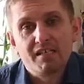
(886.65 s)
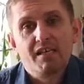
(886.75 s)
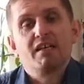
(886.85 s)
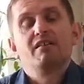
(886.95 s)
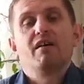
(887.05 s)

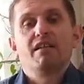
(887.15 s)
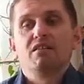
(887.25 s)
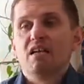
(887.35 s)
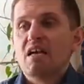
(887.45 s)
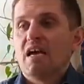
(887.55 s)
Where she them
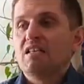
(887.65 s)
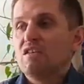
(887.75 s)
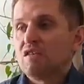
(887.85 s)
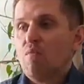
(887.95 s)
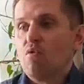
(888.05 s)
to
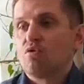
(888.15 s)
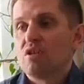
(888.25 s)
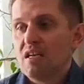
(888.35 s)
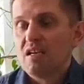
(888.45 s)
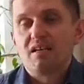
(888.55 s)
understand it them
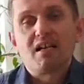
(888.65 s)
you.